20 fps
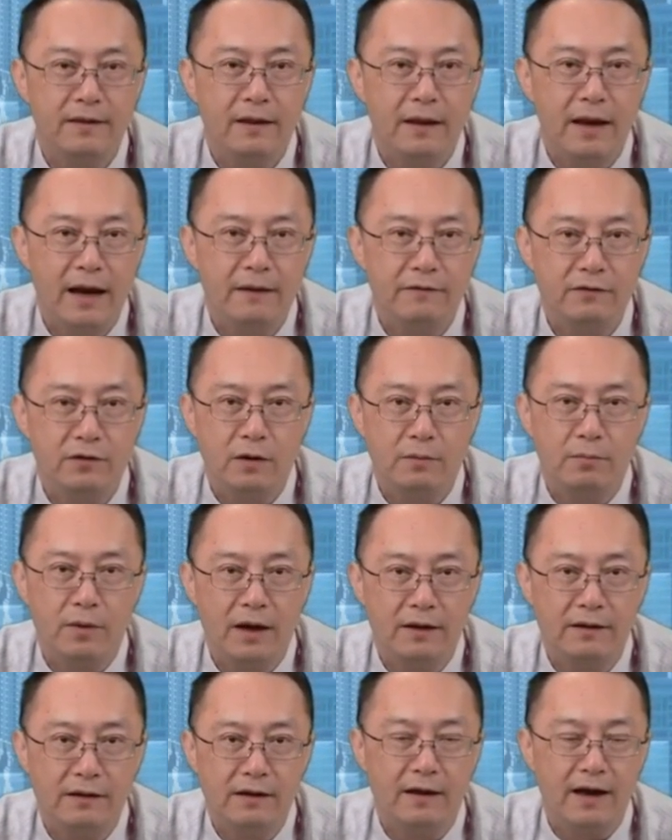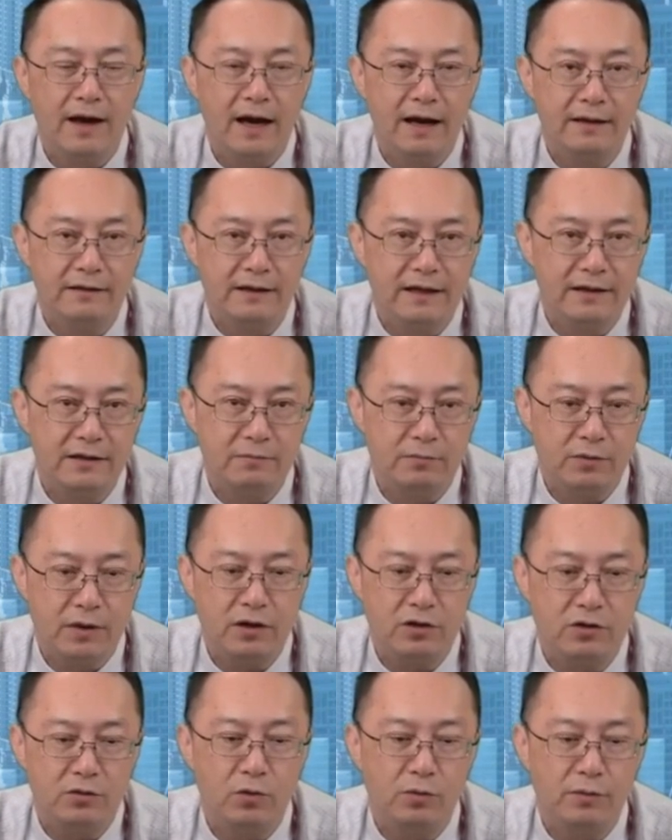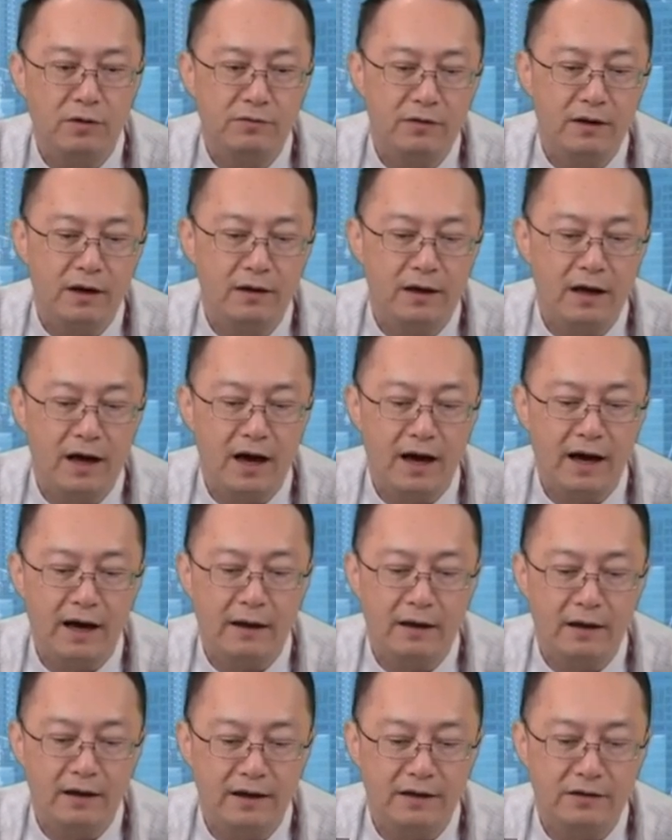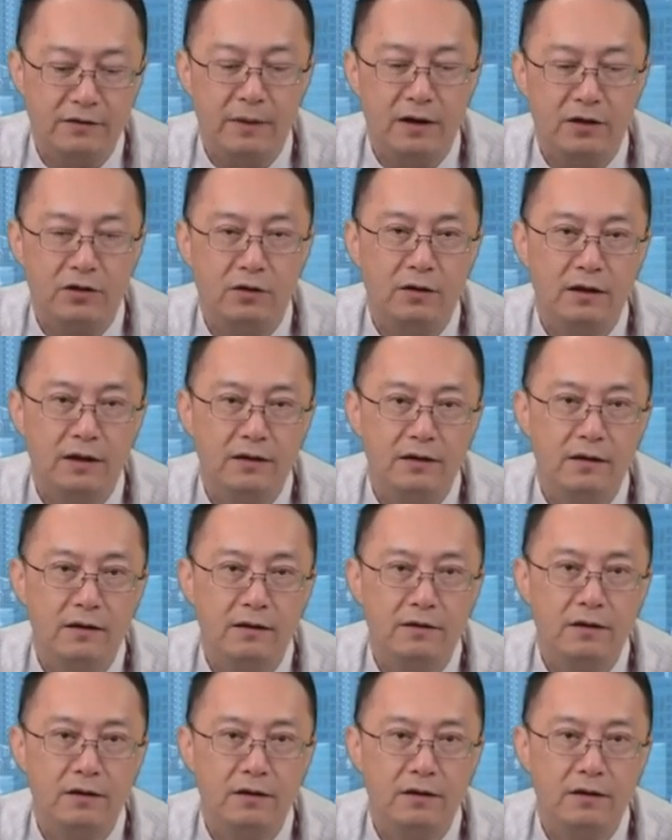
after a month, I think the pressure will be very high, especially,